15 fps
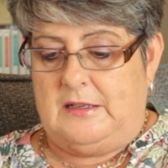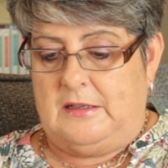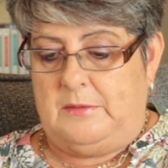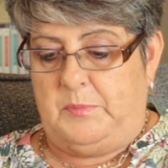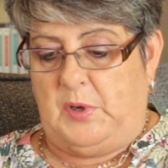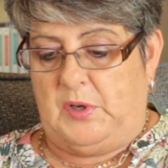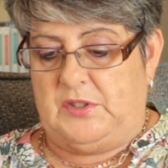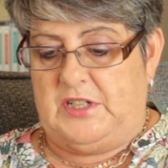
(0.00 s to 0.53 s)

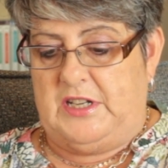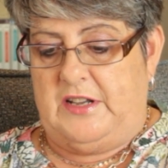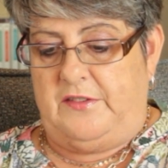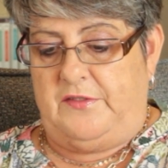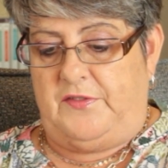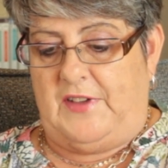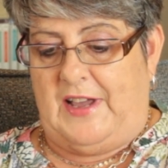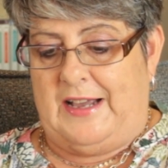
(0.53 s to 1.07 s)
Body
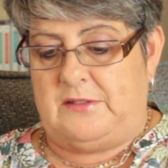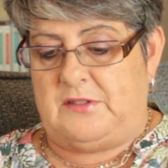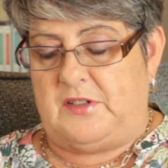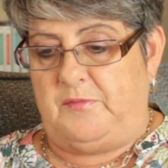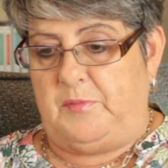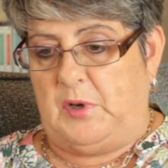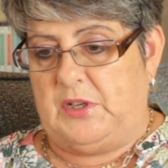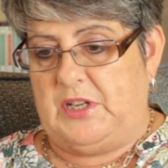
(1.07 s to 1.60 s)
of
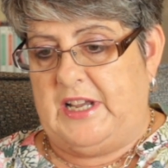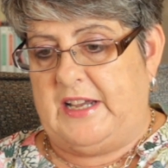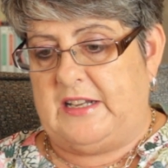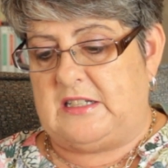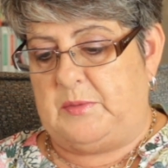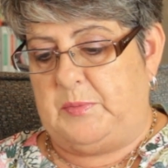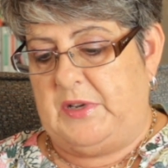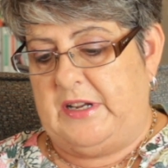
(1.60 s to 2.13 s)
out-of-body
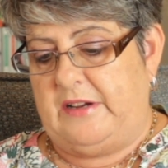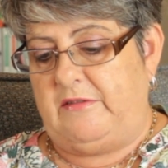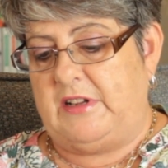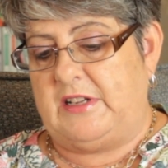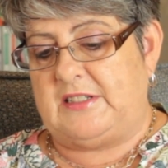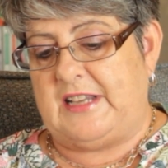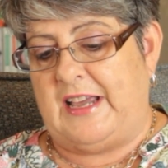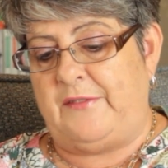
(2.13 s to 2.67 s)

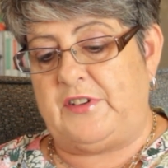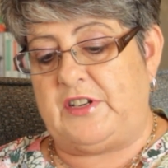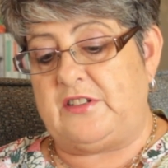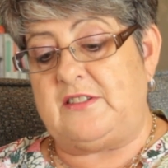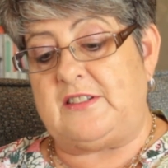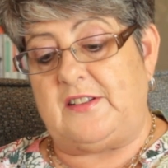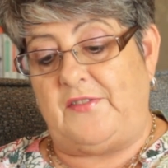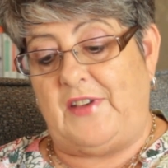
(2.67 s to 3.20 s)
experience.
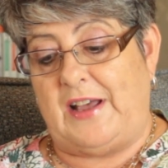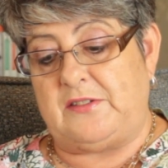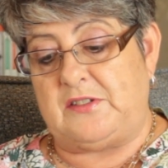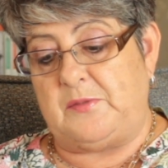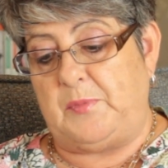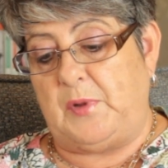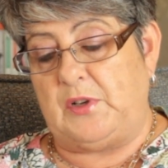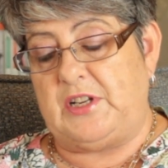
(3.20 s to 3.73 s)
Evidence of
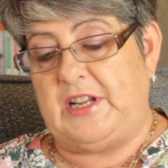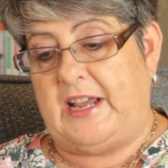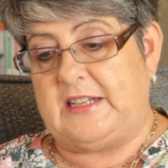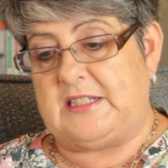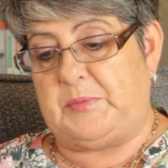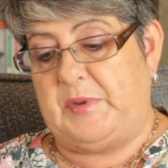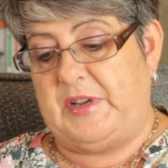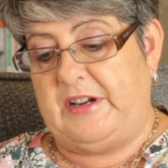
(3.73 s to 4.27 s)
out-of-body
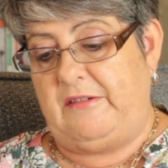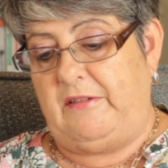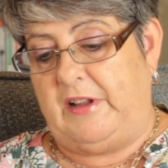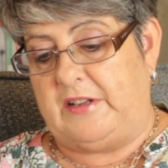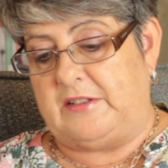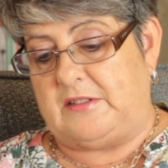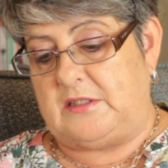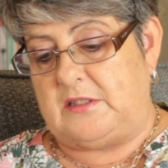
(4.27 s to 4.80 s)

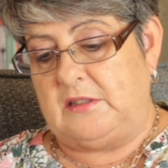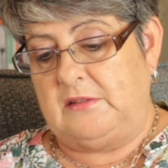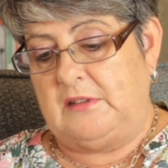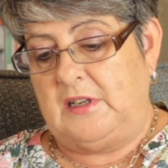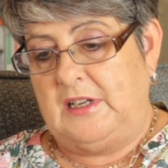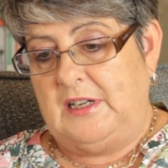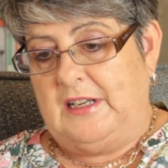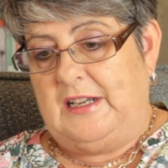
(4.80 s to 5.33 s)
experience.
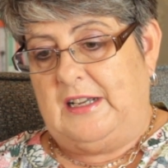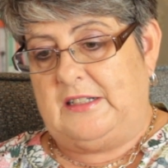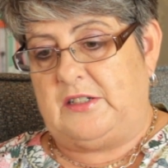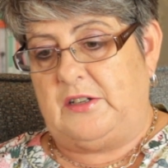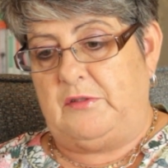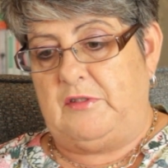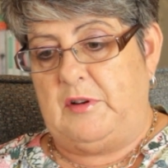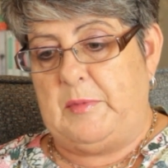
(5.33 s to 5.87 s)
I
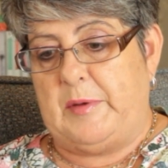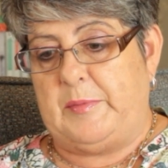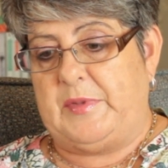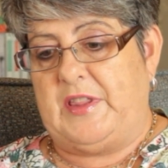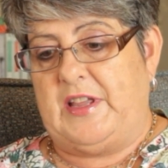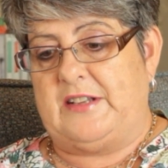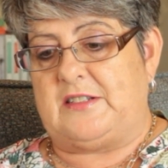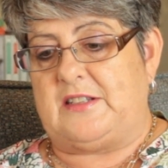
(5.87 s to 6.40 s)
don't
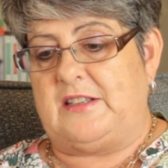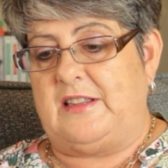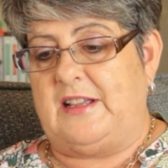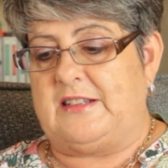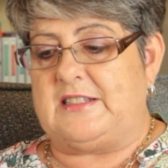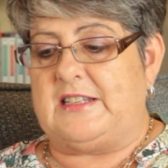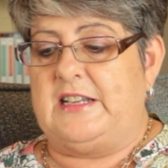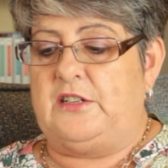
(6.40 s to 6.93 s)
remember that, so
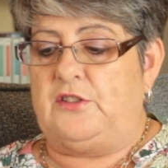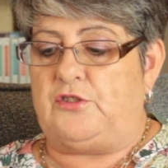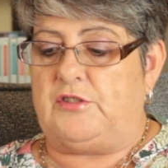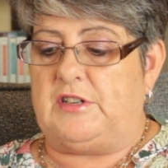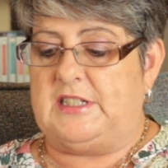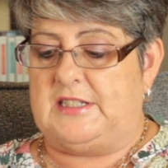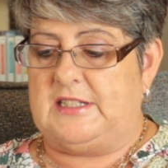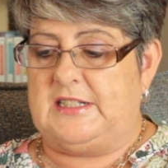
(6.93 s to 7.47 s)
that's
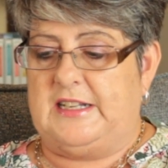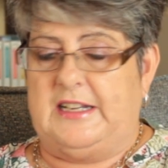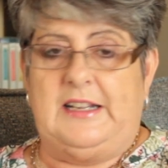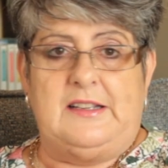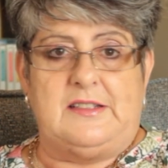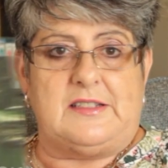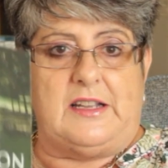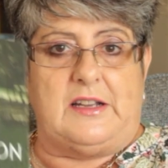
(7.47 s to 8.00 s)

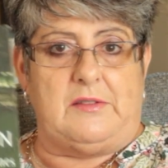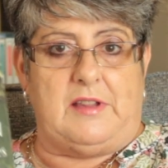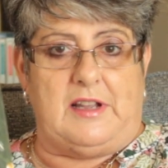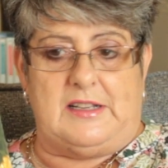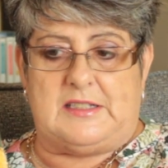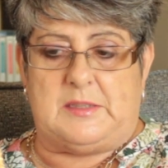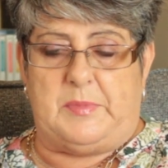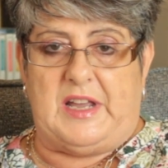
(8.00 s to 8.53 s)
interesting. So
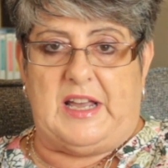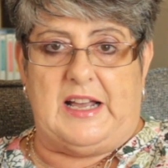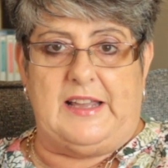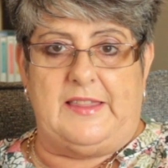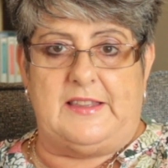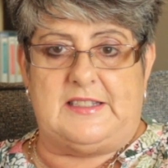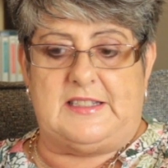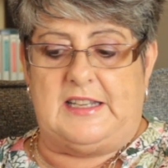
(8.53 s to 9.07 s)
that's
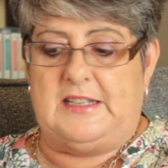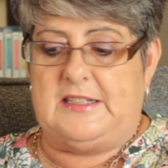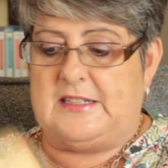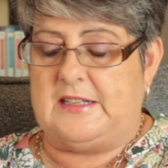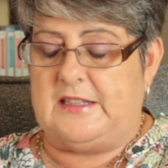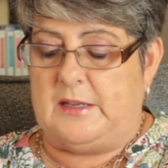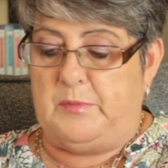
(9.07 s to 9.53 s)
Behind the Scenes at the